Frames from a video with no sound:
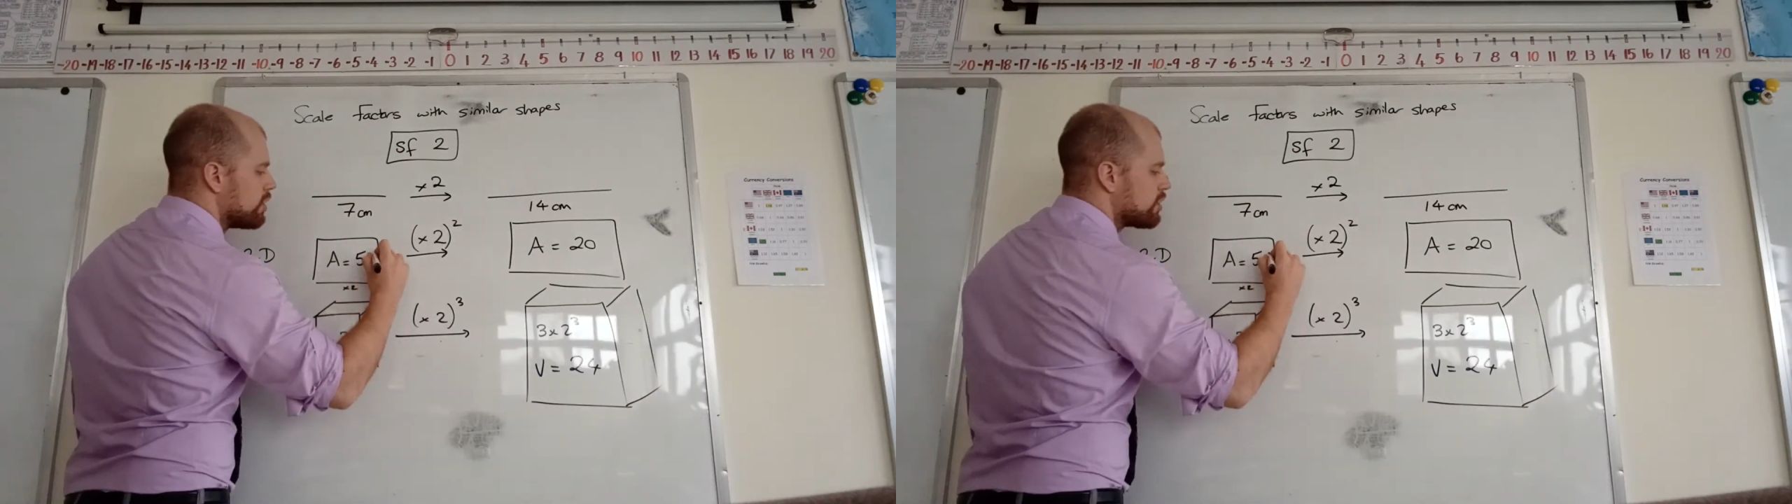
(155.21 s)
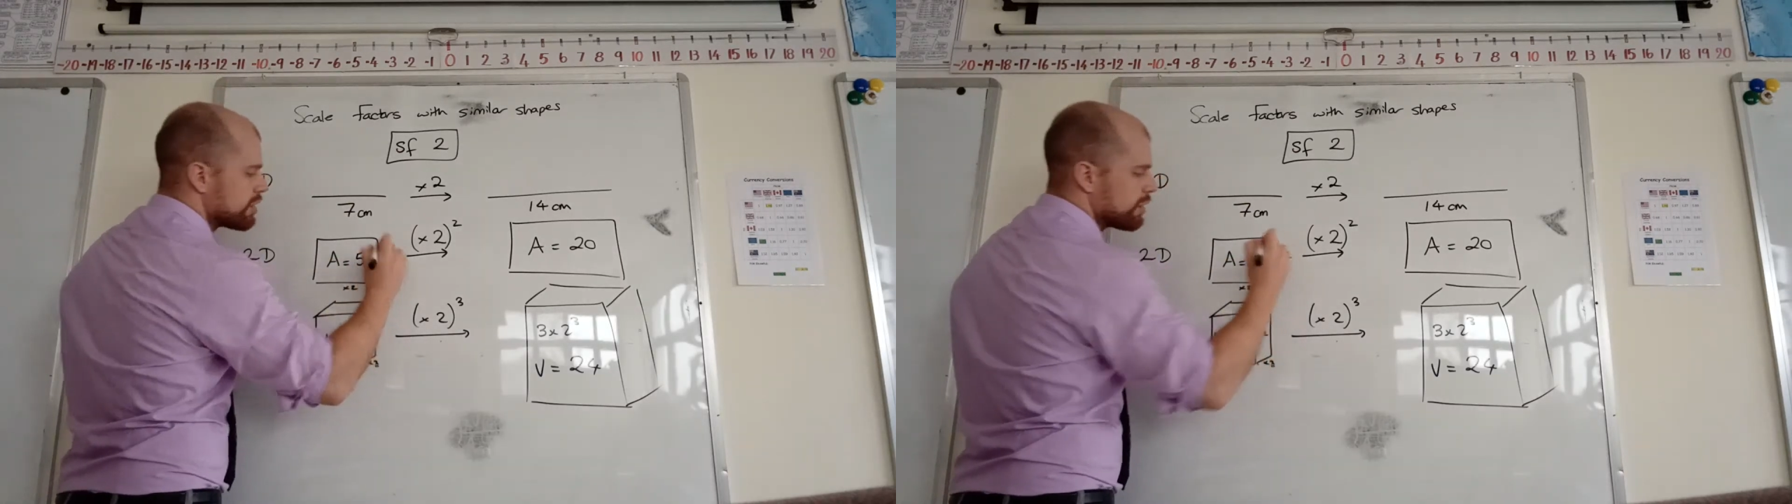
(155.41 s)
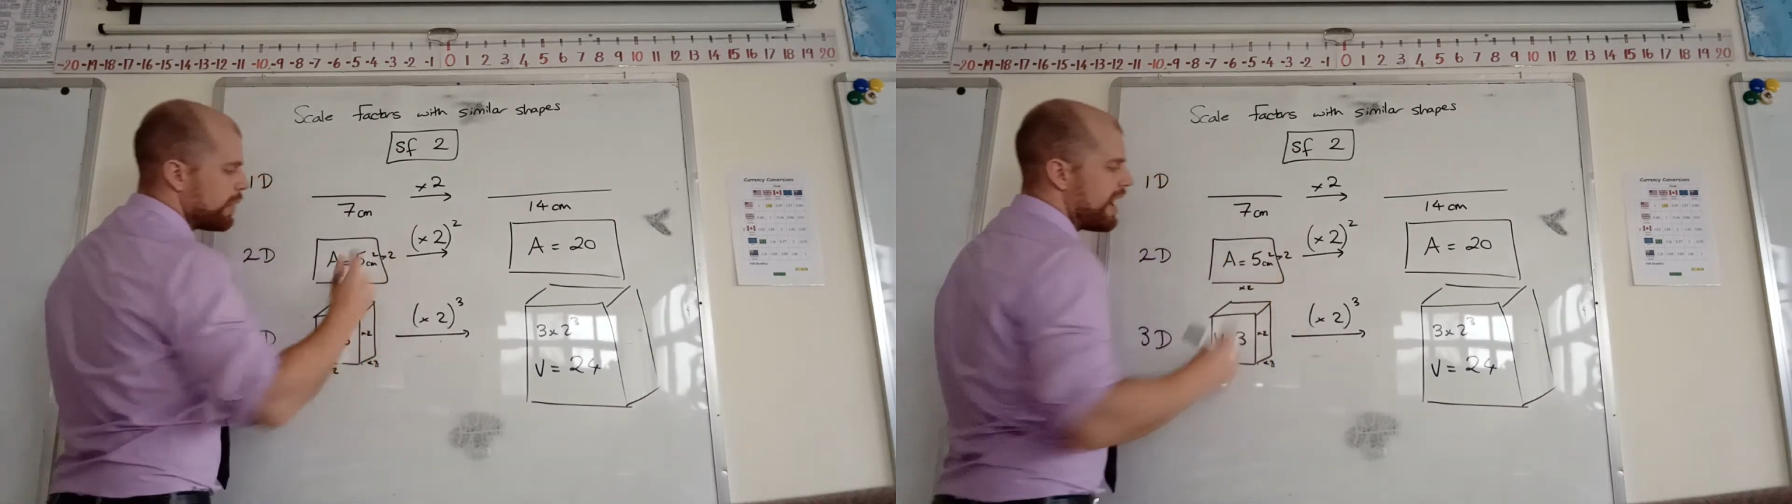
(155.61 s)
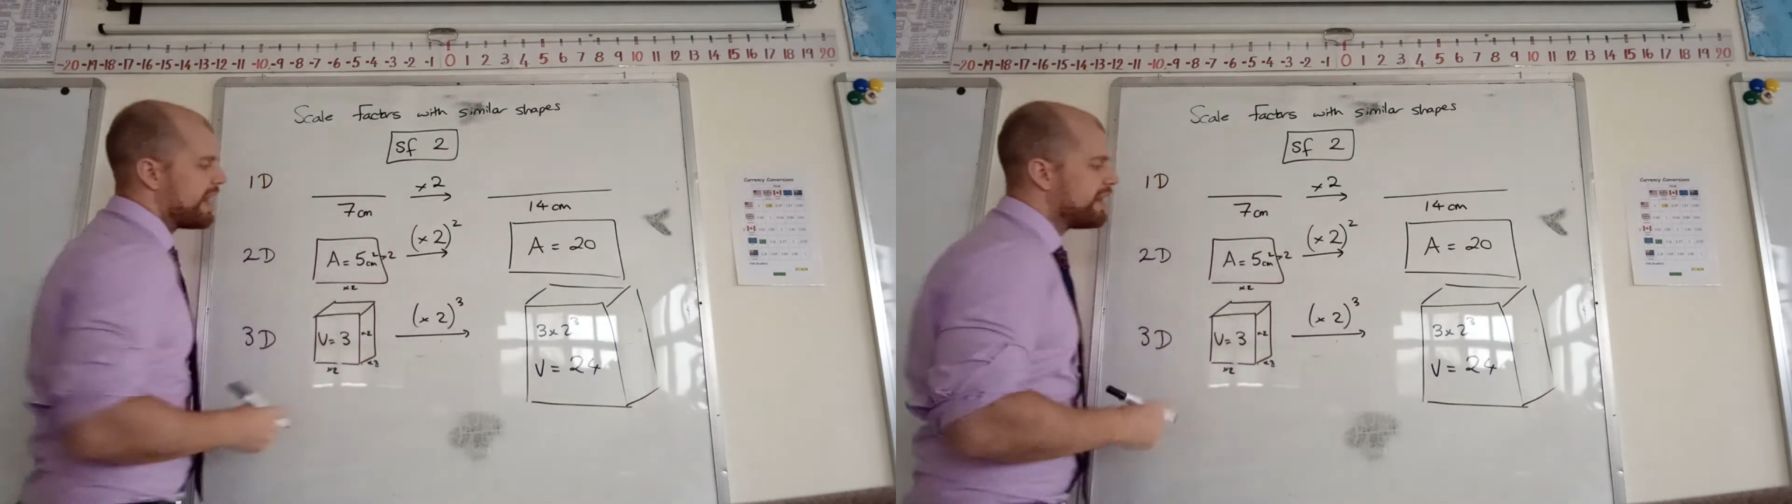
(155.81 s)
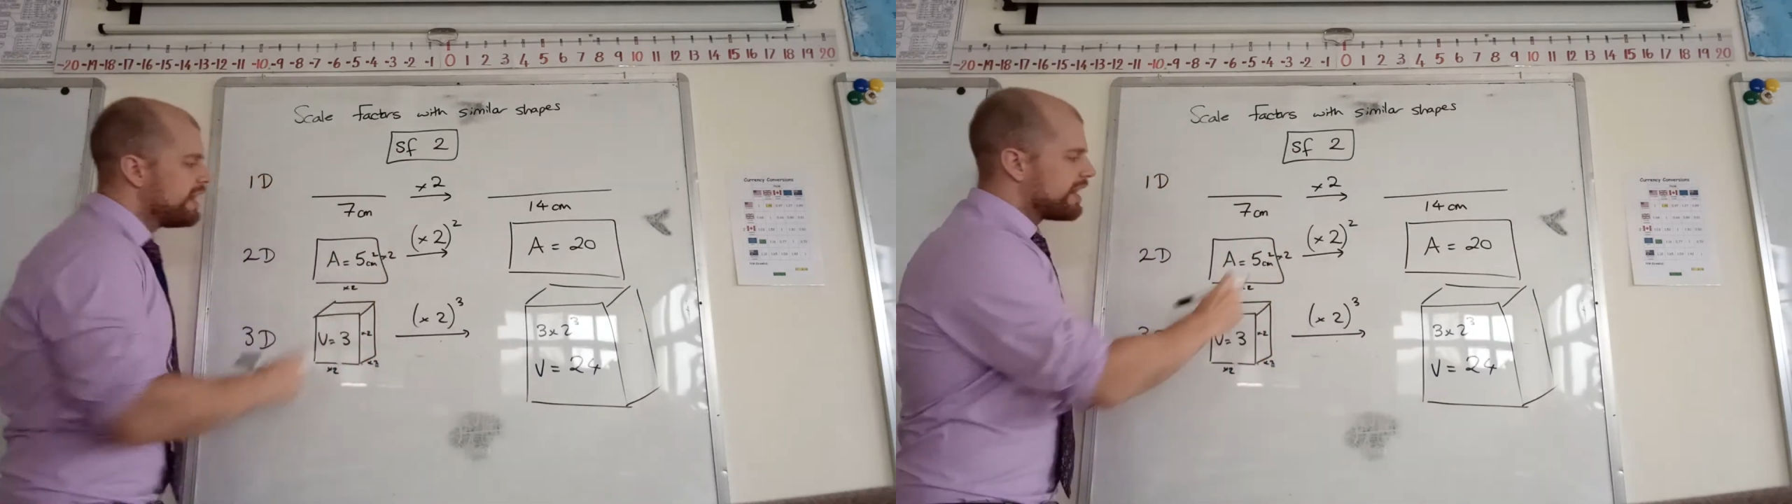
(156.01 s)

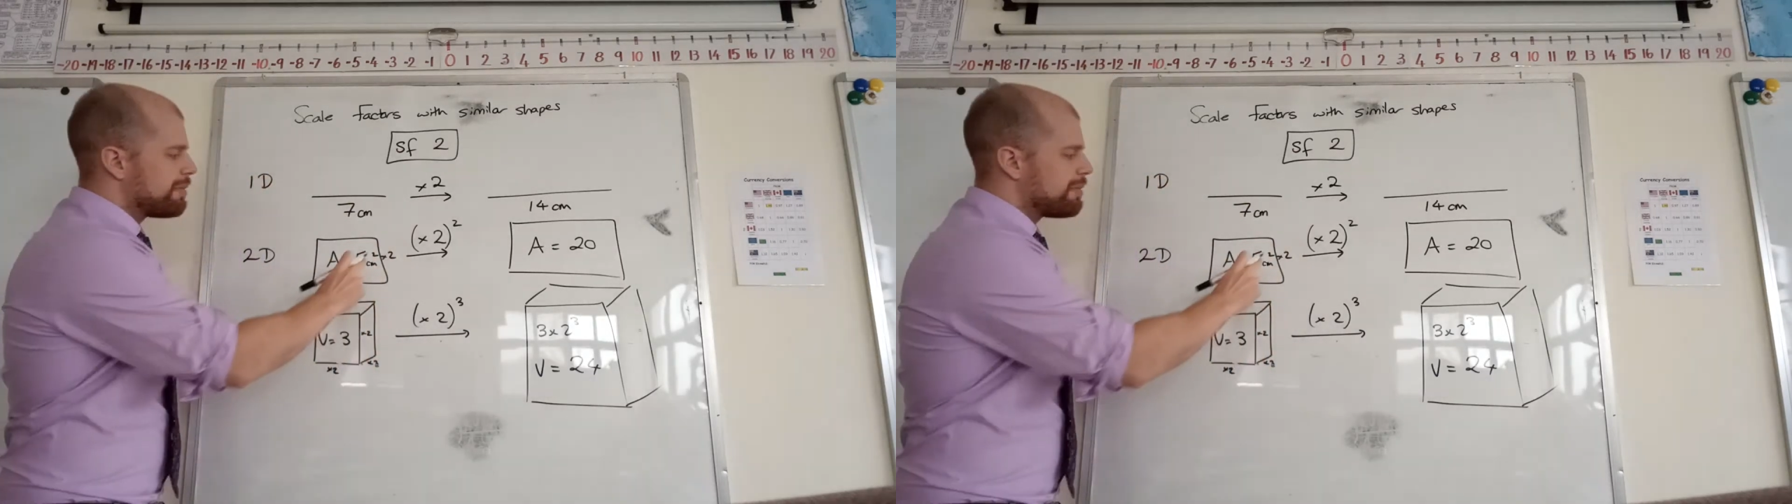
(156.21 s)
squared.